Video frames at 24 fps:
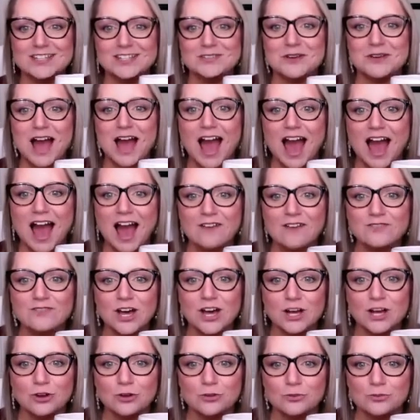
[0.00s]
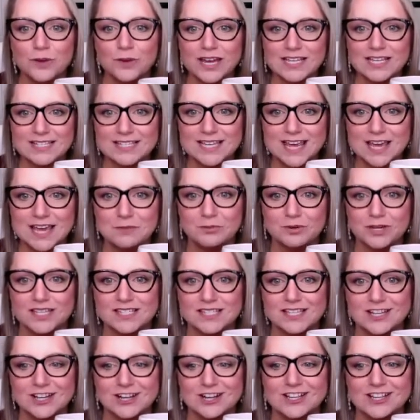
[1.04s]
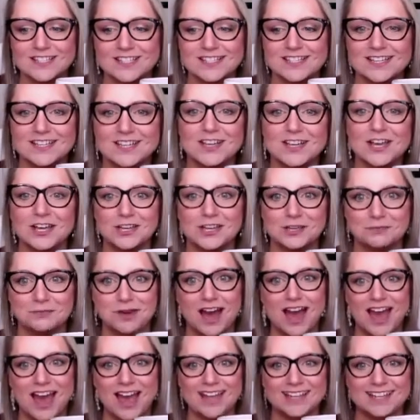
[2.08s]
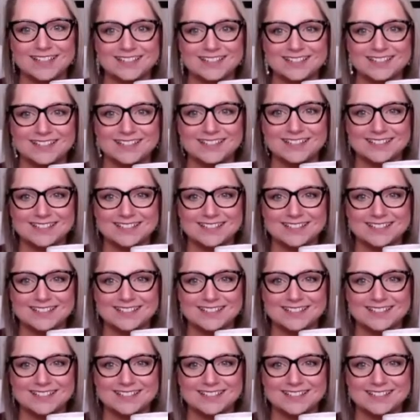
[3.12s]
So have a great day, boys and girls. Goodbye.